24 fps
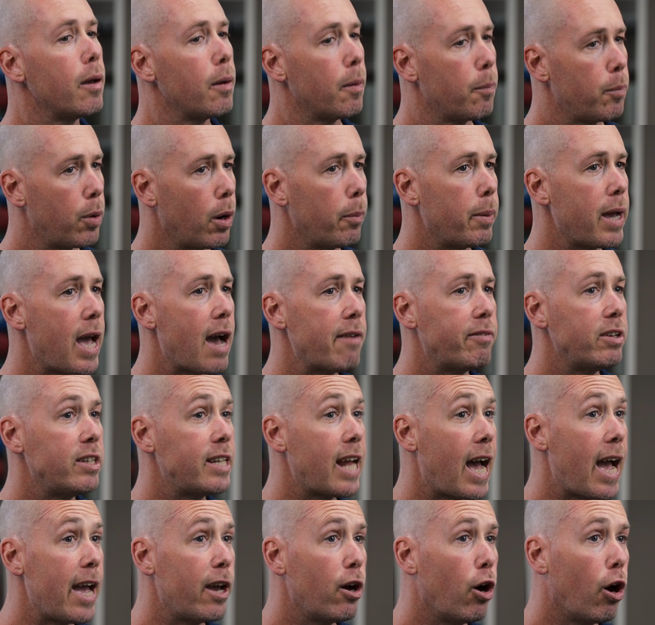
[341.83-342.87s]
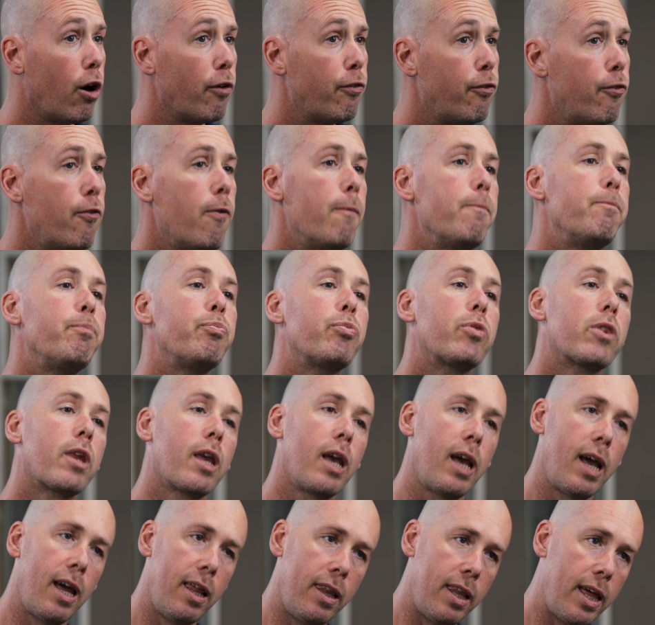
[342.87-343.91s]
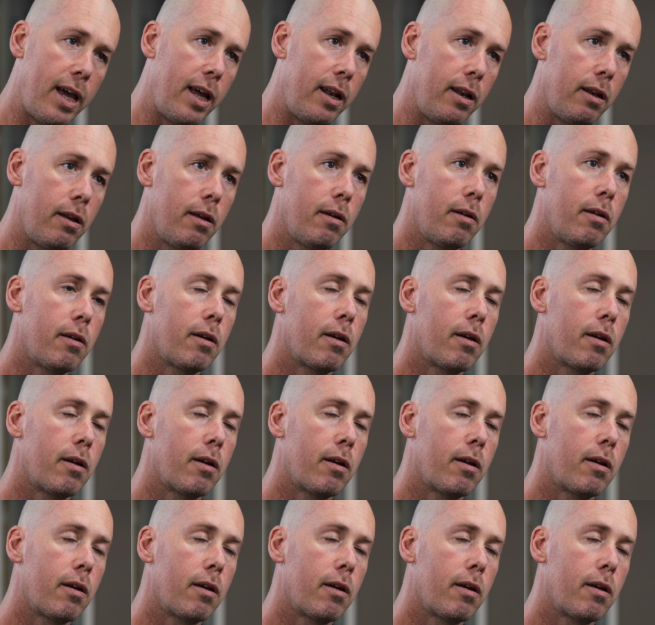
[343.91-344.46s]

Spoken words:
probably have a day off, and then,